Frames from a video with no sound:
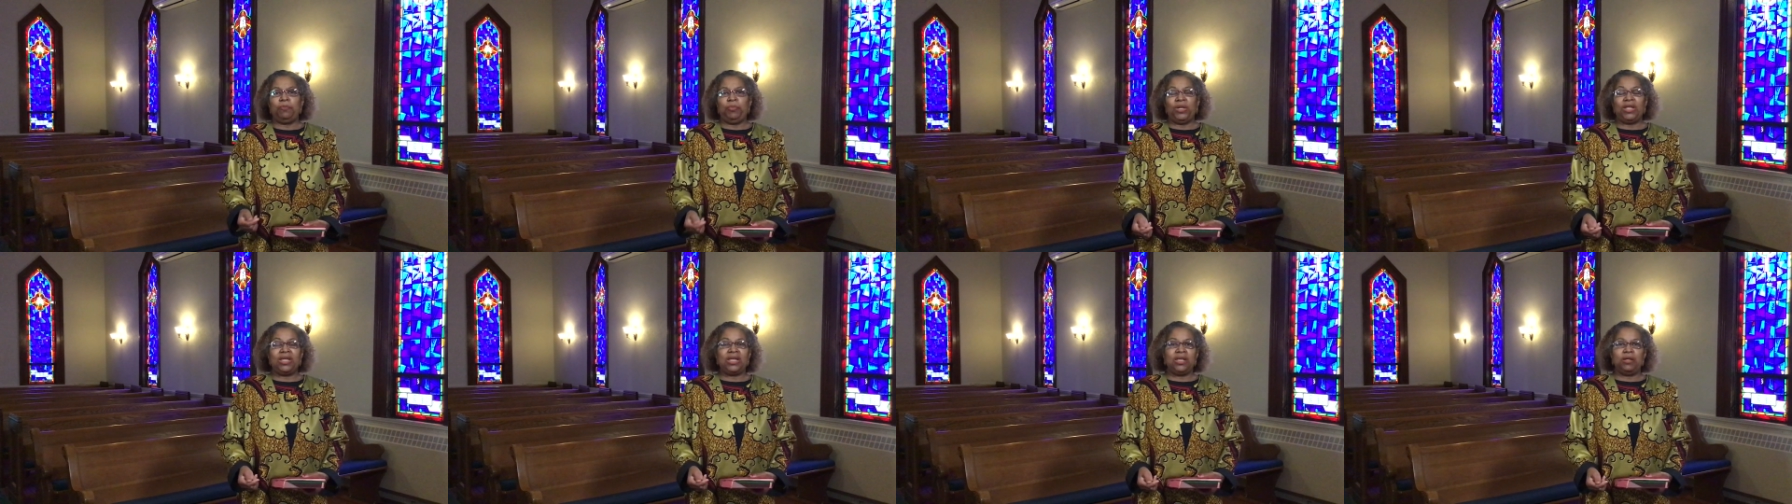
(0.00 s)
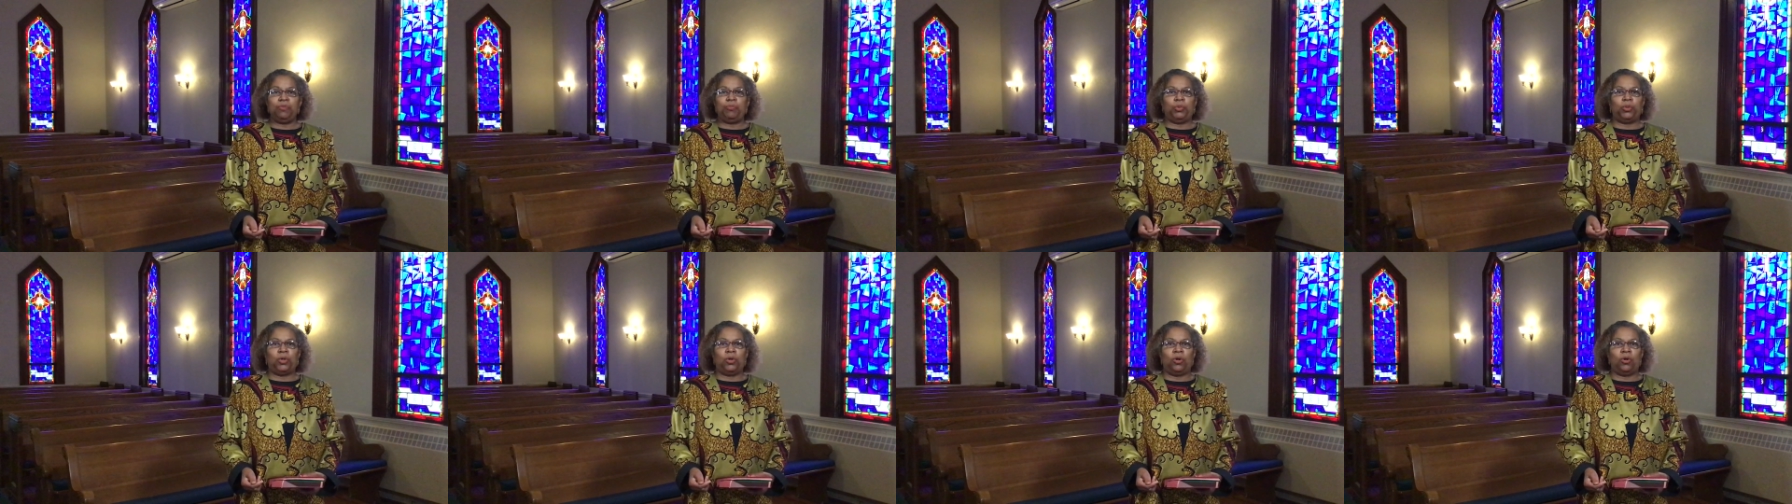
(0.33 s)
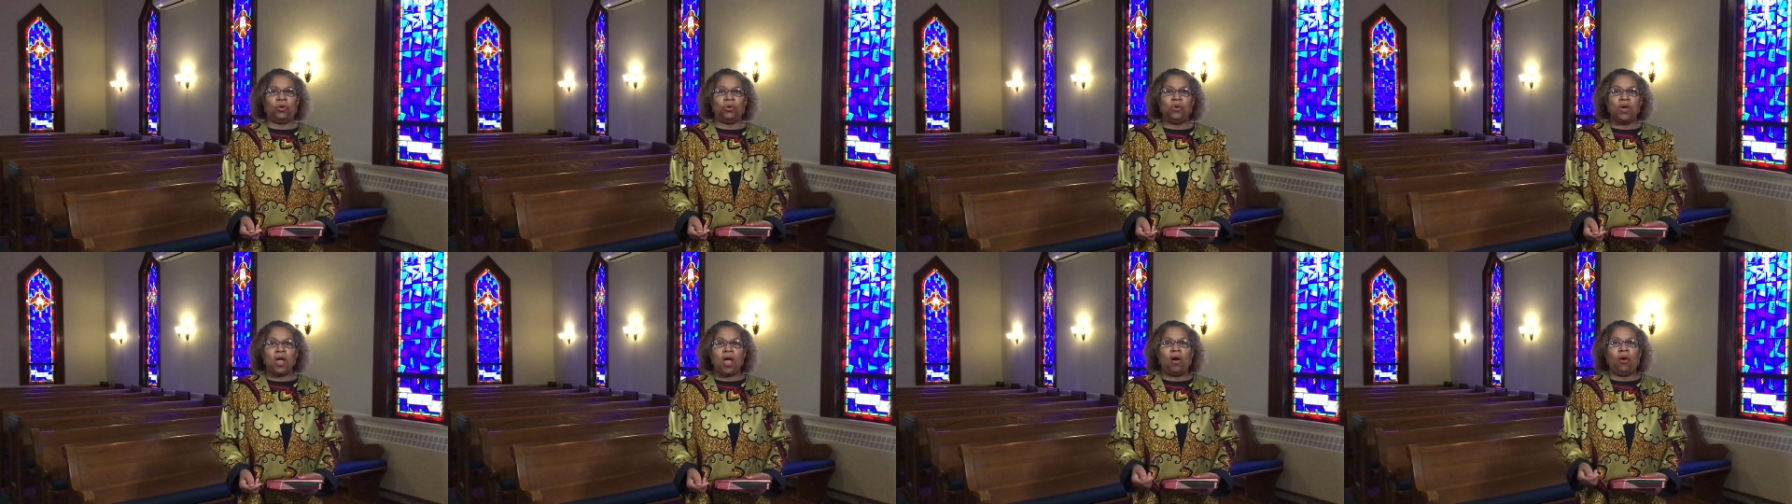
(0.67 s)

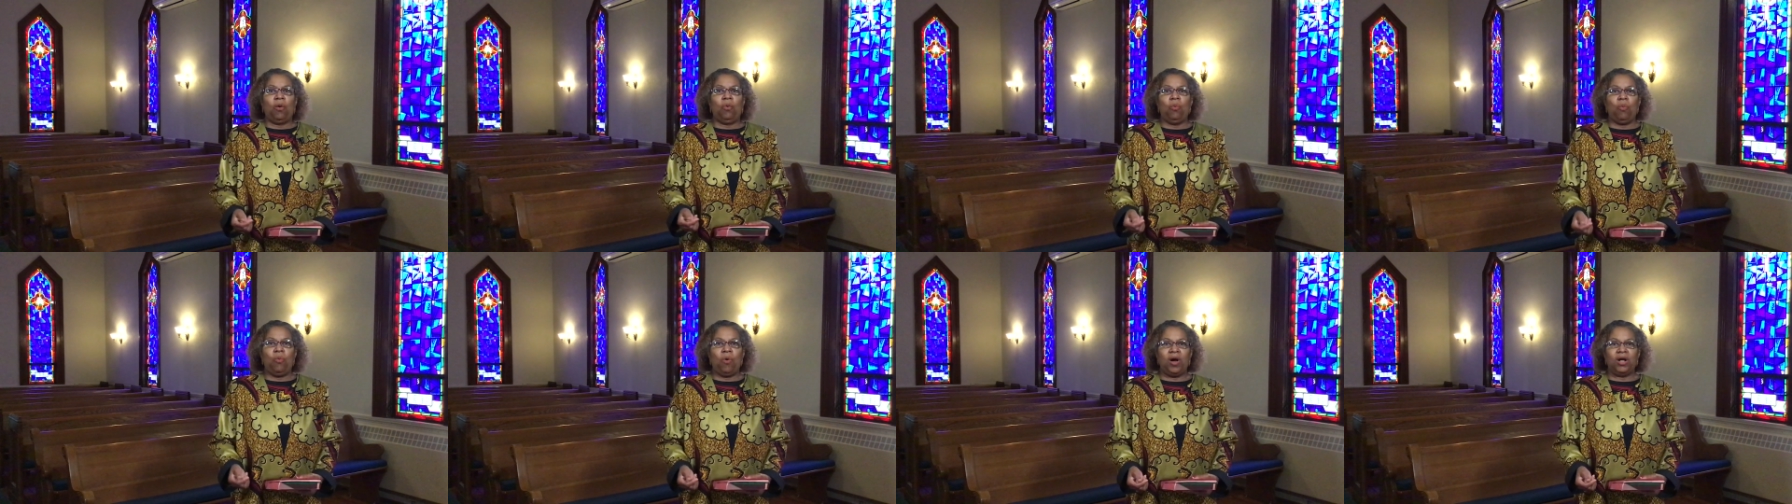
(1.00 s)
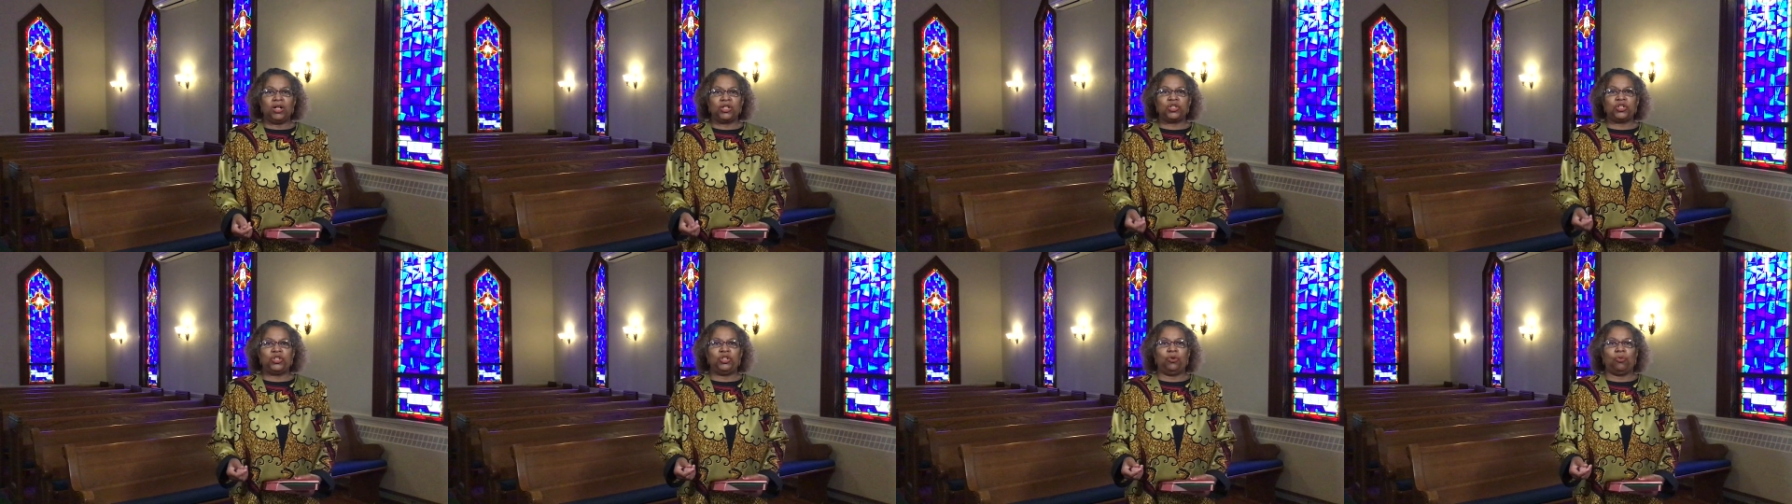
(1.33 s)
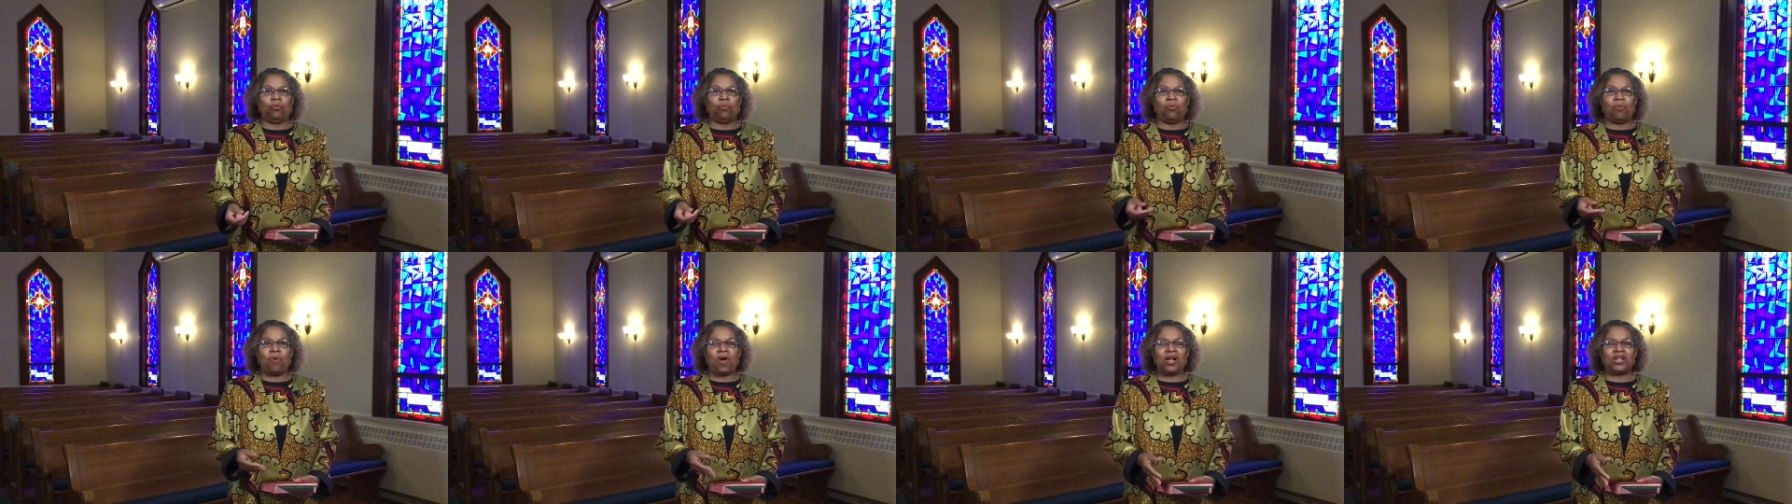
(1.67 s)
people want to
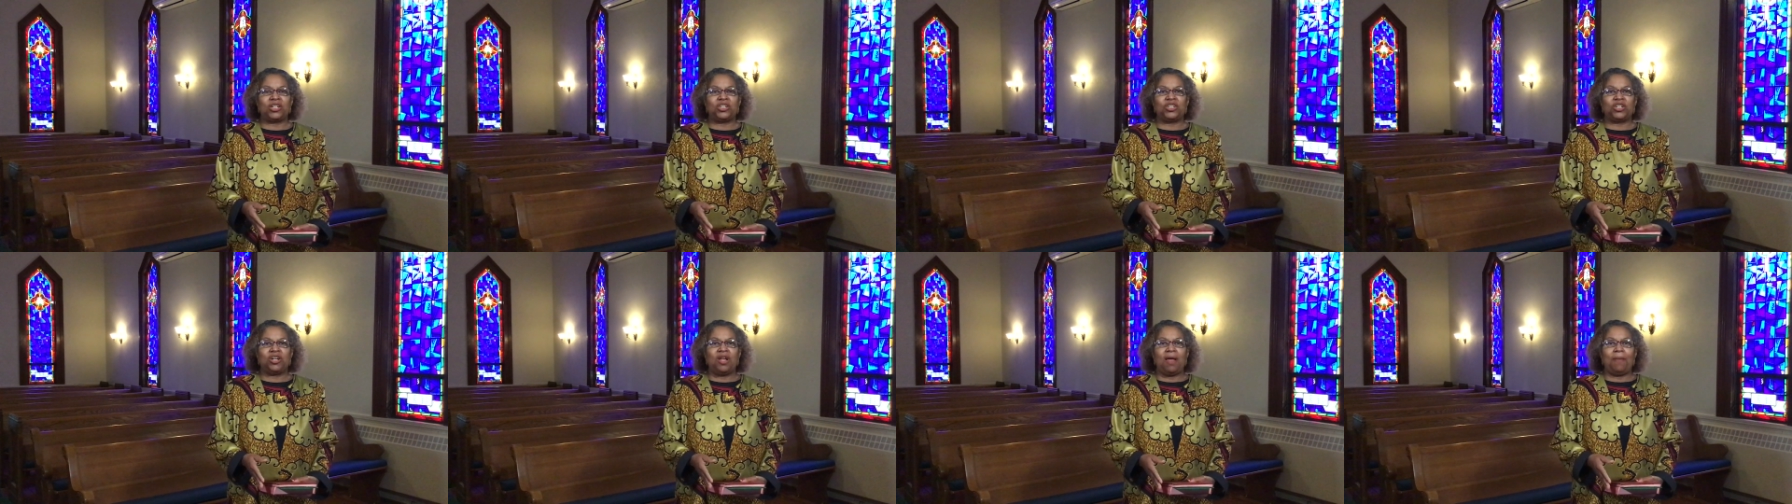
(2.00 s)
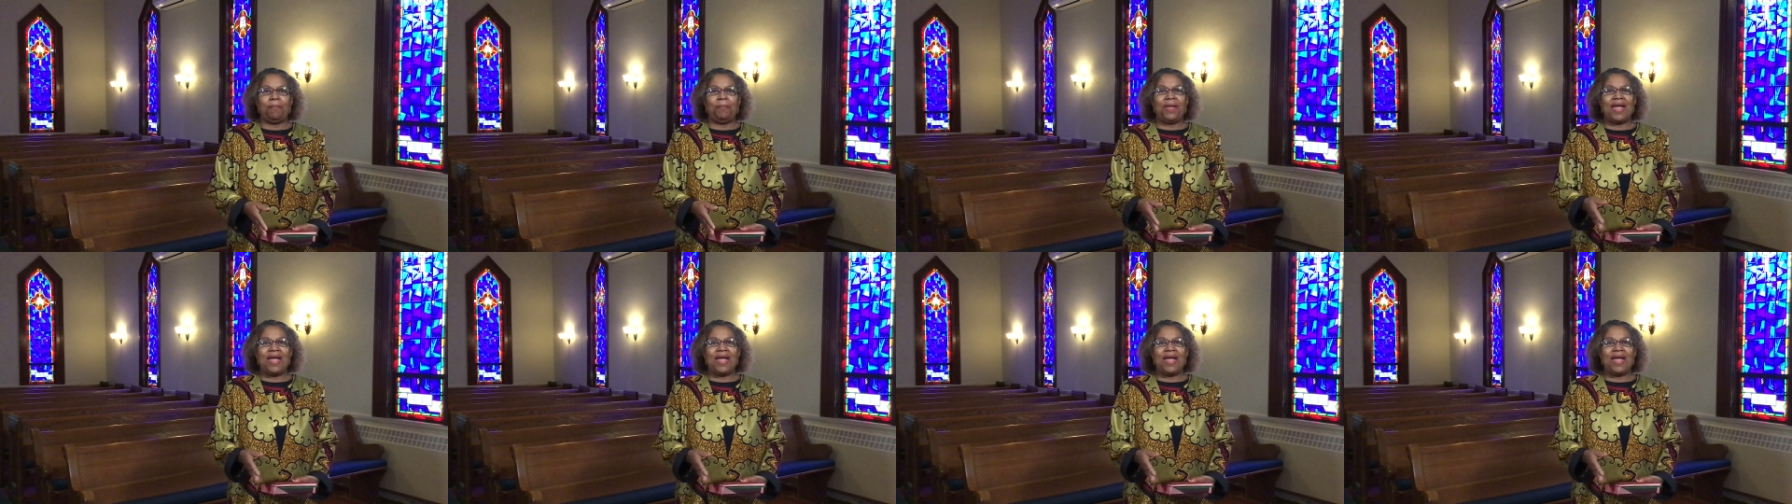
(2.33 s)
rush